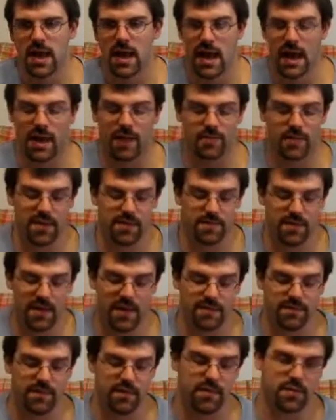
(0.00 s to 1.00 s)
And I played
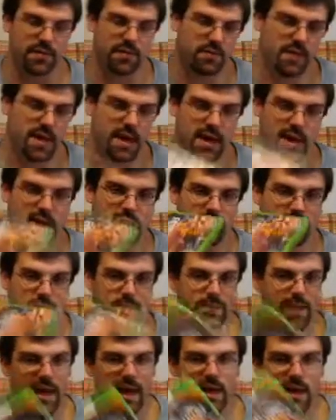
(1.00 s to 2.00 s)
Battlefield 3, the
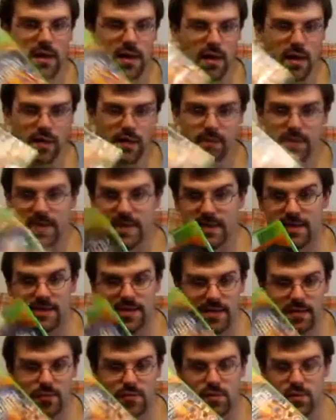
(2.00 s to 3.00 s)
beta, on the
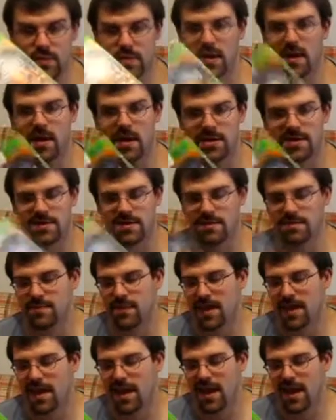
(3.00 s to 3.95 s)
PC, which was awesome.